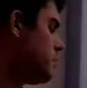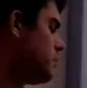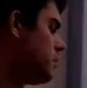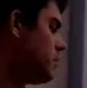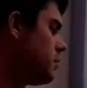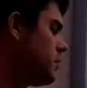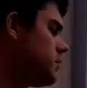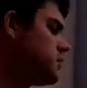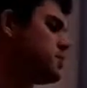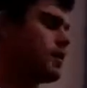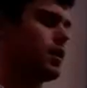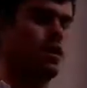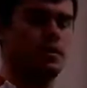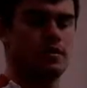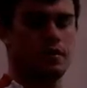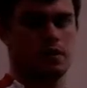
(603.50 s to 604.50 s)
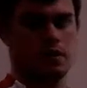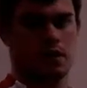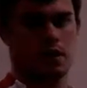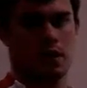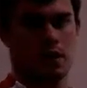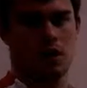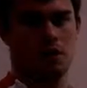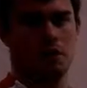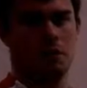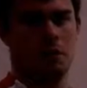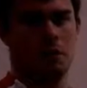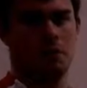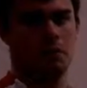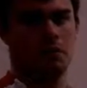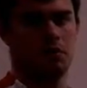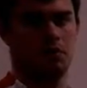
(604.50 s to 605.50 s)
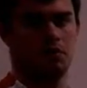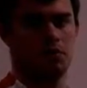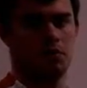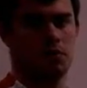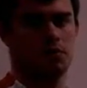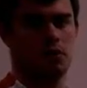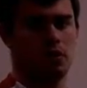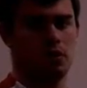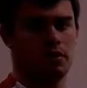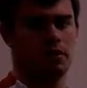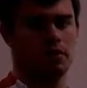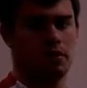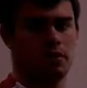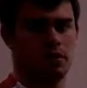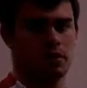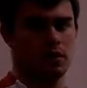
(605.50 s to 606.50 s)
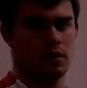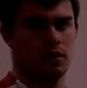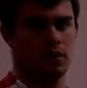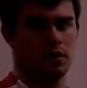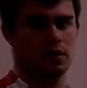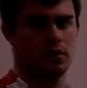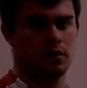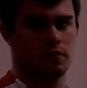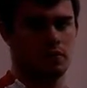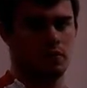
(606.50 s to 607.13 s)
employment status and how people travel around Didcot.